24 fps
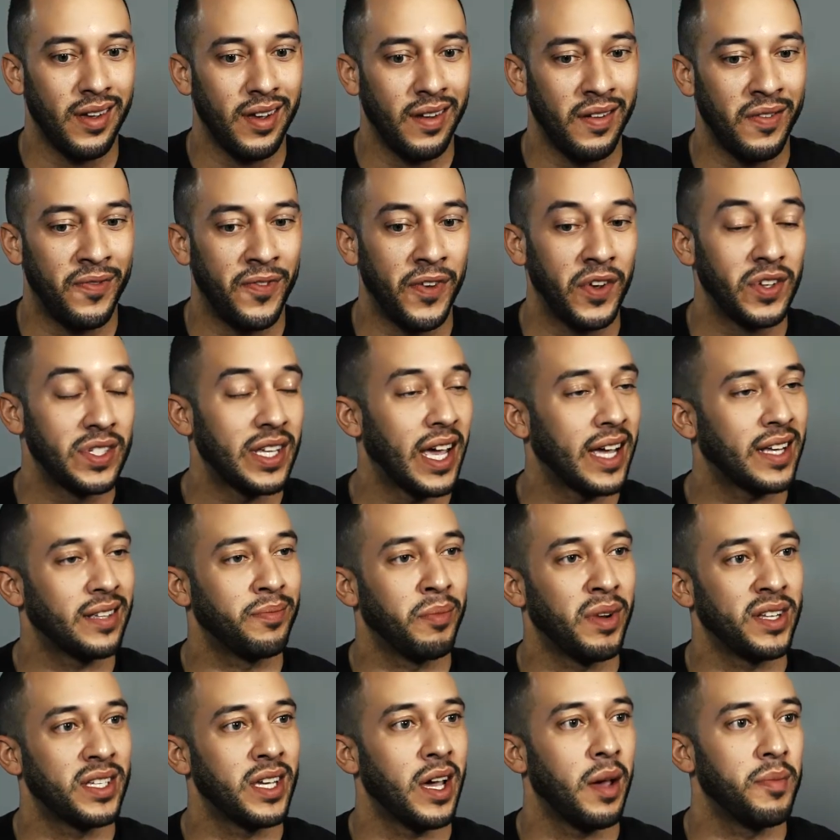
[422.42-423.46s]
it feels like
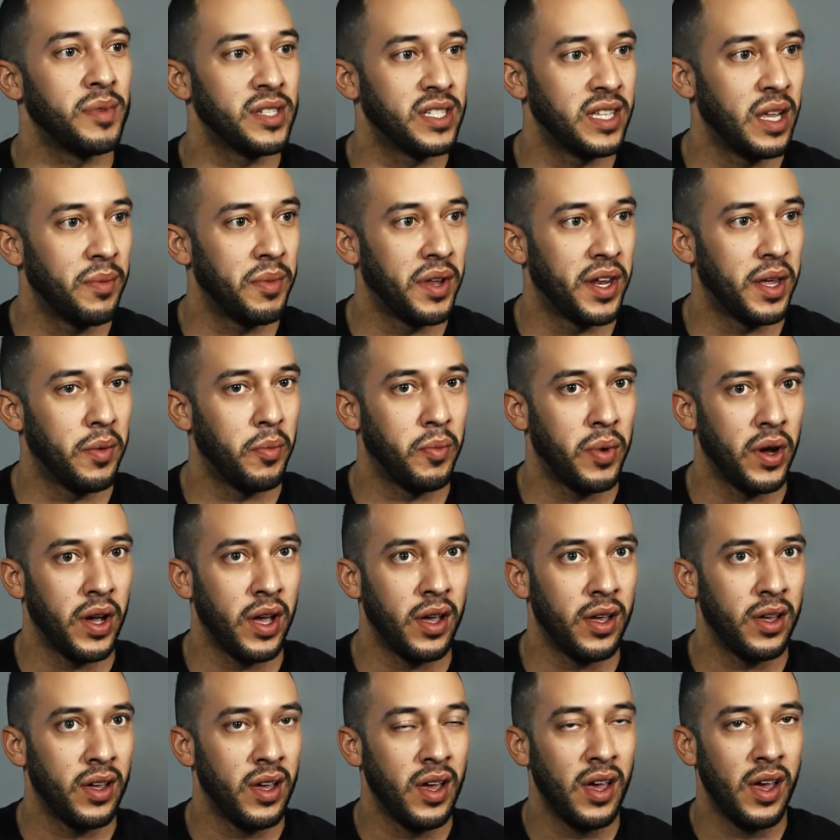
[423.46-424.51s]
my time is limited,
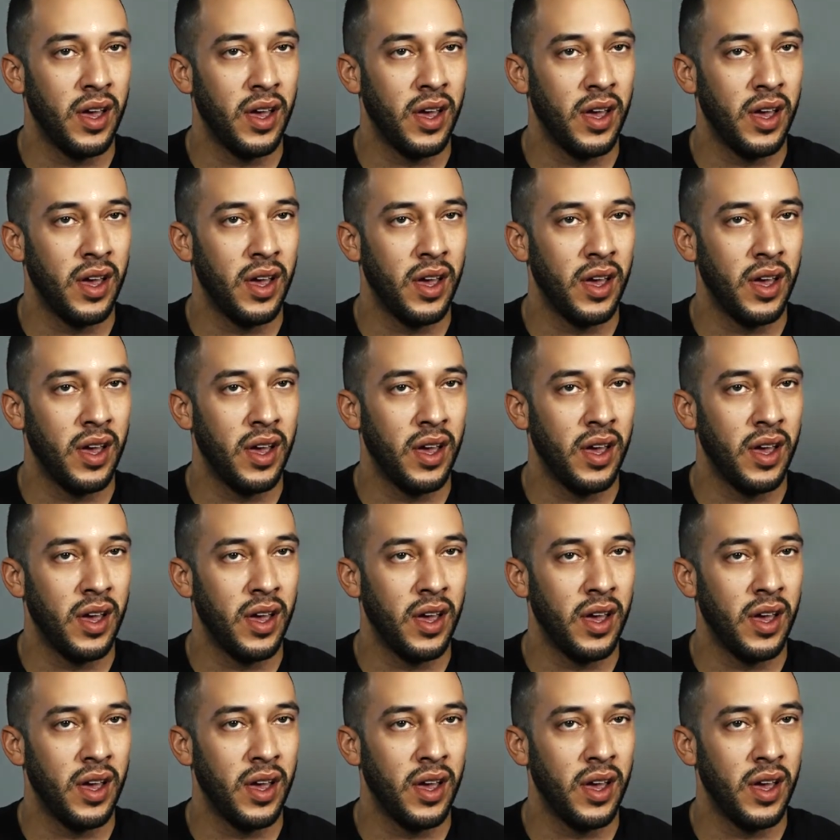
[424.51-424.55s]
but